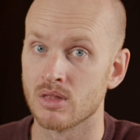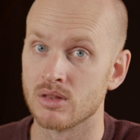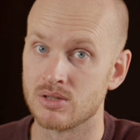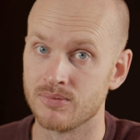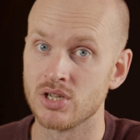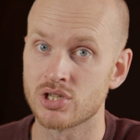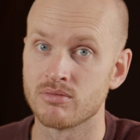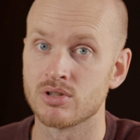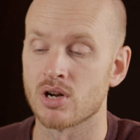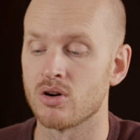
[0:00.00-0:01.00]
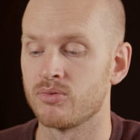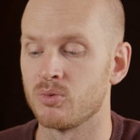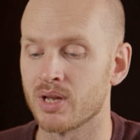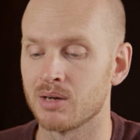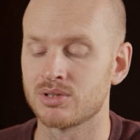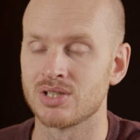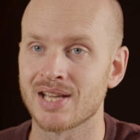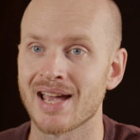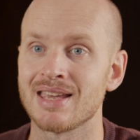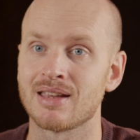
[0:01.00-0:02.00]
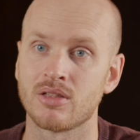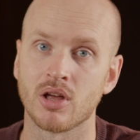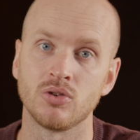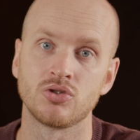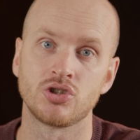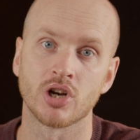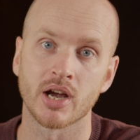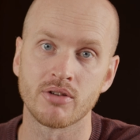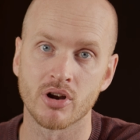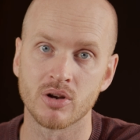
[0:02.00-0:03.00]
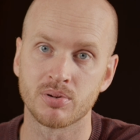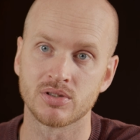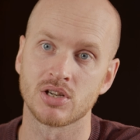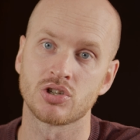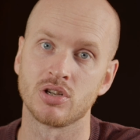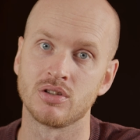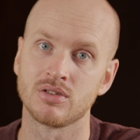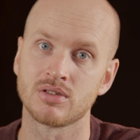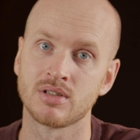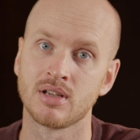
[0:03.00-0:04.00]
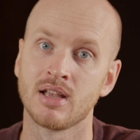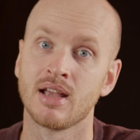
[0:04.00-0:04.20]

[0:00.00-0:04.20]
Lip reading: DaVinci Resolve will be able to take those gyro positions